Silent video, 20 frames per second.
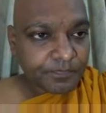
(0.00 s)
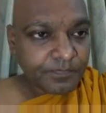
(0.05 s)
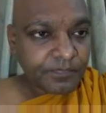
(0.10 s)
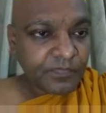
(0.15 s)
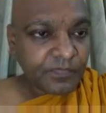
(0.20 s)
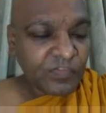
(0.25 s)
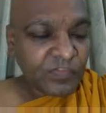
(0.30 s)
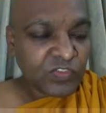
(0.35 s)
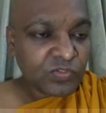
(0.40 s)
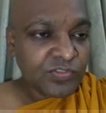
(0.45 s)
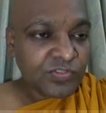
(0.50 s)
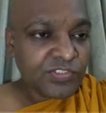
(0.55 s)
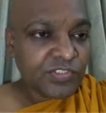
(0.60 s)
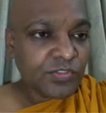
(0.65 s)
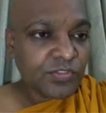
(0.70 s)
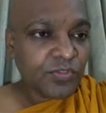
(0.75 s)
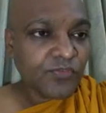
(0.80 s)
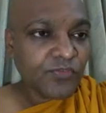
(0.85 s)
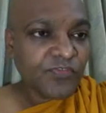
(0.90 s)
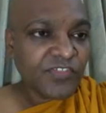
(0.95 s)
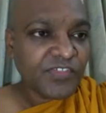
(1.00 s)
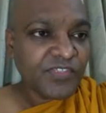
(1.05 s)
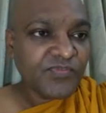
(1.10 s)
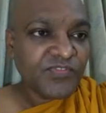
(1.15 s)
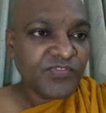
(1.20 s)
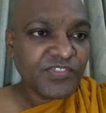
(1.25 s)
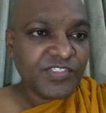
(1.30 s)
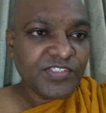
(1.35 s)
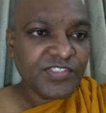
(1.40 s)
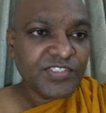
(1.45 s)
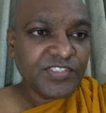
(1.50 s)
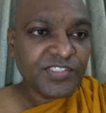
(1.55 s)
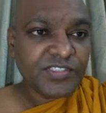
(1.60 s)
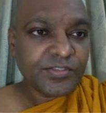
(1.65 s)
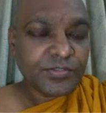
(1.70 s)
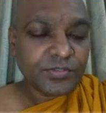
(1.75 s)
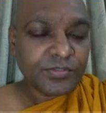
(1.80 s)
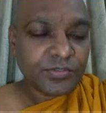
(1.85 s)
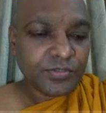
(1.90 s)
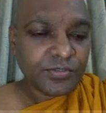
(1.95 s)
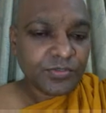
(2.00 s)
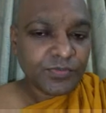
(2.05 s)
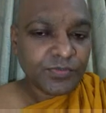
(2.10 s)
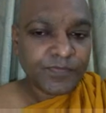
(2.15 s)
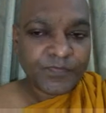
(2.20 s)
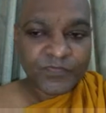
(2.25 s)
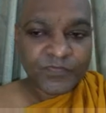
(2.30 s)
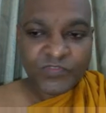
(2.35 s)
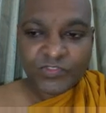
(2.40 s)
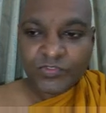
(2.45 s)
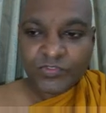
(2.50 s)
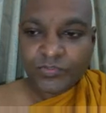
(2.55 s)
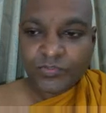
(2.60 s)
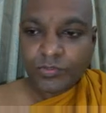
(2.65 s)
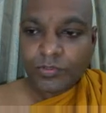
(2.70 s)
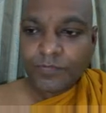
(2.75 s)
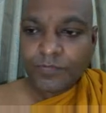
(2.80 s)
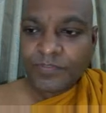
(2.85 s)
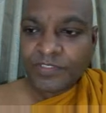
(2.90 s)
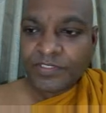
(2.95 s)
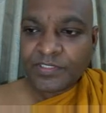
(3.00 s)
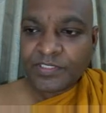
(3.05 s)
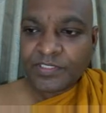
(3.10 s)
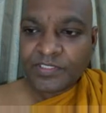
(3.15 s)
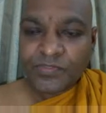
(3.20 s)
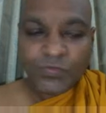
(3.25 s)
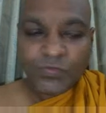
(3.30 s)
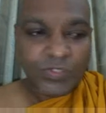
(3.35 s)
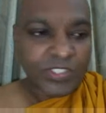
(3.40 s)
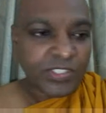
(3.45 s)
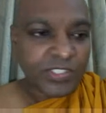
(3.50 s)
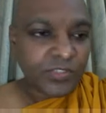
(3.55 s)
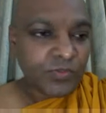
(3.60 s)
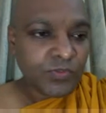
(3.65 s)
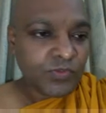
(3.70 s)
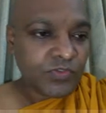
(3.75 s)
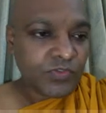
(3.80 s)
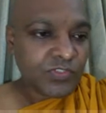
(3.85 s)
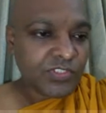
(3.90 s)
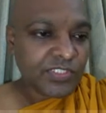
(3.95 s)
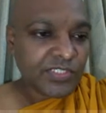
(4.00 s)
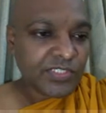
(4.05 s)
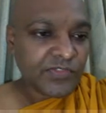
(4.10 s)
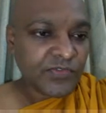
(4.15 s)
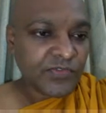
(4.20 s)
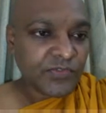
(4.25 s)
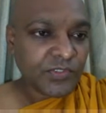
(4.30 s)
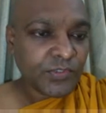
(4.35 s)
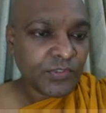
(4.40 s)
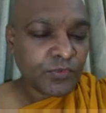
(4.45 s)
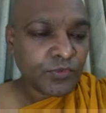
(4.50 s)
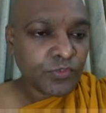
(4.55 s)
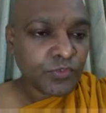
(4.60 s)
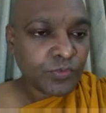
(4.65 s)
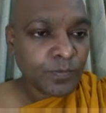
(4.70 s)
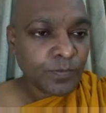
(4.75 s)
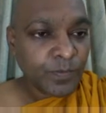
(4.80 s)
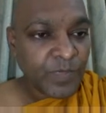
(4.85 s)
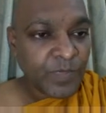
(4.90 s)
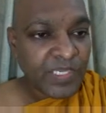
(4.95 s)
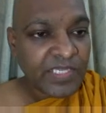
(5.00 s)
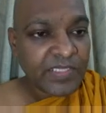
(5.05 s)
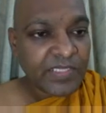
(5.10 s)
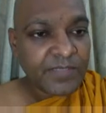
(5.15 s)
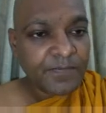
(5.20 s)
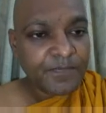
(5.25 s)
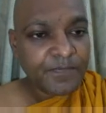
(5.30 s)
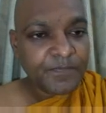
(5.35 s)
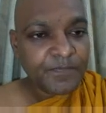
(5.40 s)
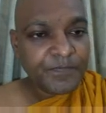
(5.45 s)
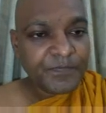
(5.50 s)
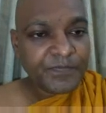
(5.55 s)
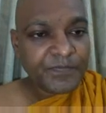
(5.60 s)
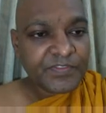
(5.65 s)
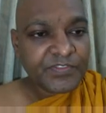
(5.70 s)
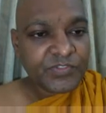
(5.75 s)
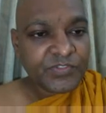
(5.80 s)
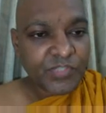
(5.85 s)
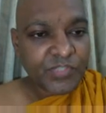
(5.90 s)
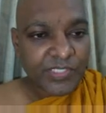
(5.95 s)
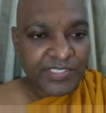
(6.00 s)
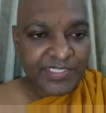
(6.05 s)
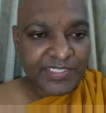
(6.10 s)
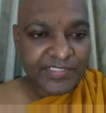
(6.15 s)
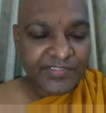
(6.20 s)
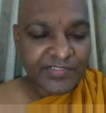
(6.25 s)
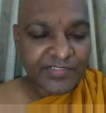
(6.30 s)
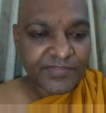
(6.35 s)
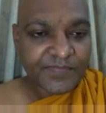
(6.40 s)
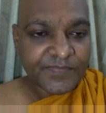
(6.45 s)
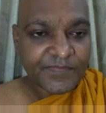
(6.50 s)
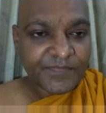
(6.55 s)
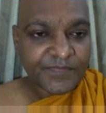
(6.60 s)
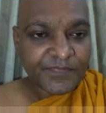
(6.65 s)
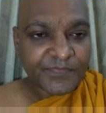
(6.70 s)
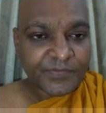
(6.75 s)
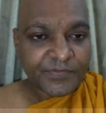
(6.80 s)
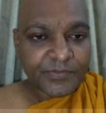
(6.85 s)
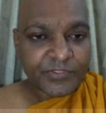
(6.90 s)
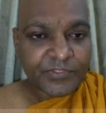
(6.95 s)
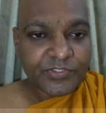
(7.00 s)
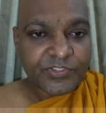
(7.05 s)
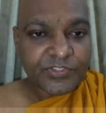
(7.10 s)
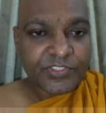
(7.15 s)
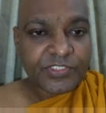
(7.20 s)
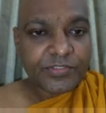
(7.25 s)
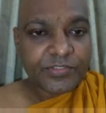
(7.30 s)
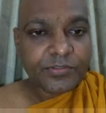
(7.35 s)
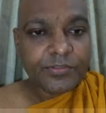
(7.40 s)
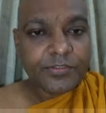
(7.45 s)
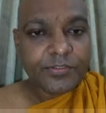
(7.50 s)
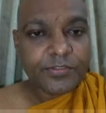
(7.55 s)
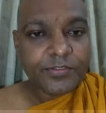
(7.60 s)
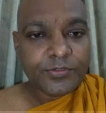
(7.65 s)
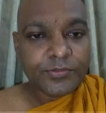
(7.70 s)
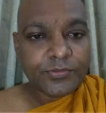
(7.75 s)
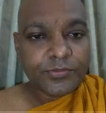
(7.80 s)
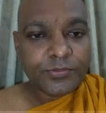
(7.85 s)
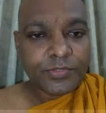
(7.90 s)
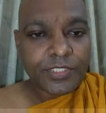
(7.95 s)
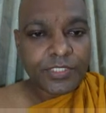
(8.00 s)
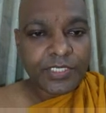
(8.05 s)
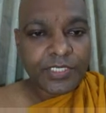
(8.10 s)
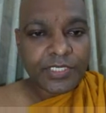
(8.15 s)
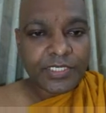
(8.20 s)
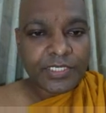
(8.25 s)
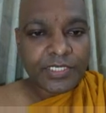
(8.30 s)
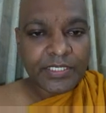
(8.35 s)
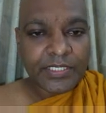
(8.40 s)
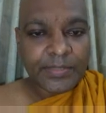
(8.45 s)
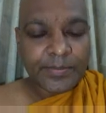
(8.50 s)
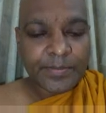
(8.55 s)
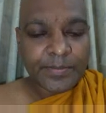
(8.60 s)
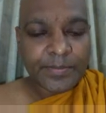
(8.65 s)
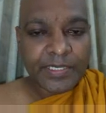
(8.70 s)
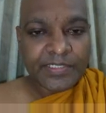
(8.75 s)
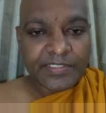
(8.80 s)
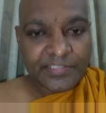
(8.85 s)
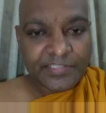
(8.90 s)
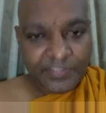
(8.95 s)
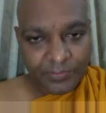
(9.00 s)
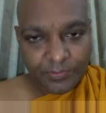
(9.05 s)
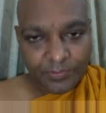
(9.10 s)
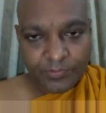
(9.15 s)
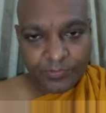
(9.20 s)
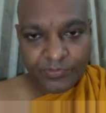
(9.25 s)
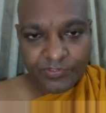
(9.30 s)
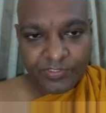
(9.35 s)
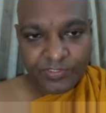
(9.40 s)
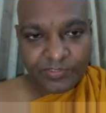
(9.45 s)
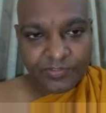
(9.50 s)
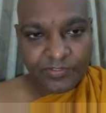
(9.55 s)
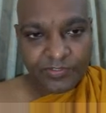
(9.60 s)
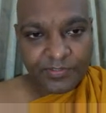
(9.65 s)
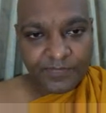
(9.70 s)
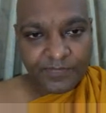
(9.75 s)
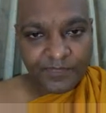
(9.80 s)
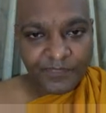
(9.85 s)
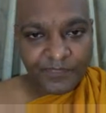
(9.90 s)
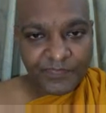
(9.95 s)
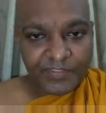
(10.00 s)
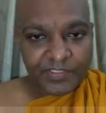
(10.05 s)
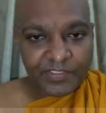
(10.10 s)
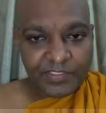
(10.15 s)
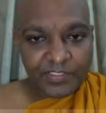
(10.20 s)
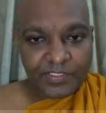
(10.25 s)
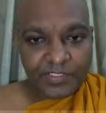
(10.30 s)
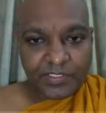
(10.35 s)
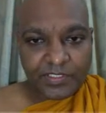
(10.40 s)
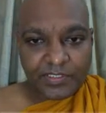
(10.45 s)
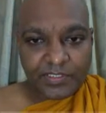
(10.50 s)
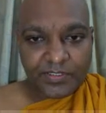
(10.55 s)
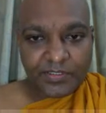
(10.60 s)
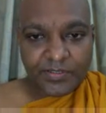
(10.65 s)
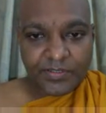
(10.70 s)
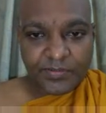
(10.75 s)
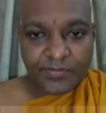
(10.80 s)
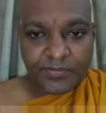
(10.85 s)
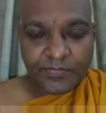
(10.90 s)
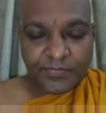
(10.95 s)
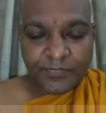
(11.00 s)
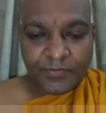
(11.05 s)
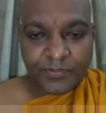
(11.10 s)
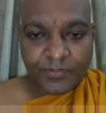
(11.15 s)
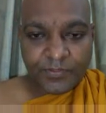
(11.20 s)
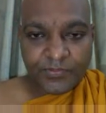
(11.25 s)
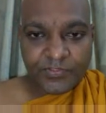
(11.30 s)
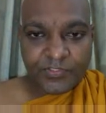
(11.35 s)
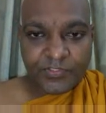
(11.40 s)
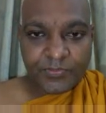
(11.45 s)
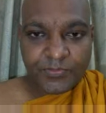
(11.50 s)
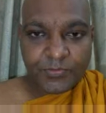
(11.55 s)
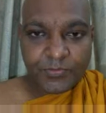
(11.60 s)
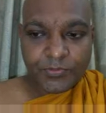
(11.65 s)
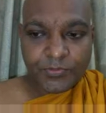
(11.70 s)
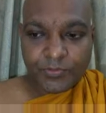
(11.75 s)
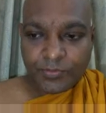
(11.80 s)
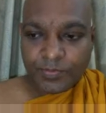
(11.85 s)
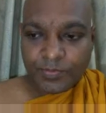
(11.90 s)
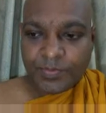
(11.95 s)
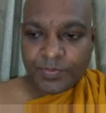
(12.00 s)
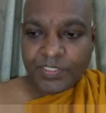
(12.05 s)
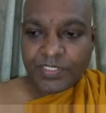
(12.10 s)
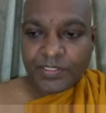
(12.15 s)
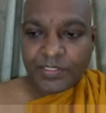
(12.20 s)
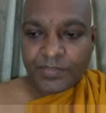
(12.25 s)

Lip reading: so instead of infinity, for solving it, we use it as 0 to b sin x, which is equal to minus cos x for 0 to b.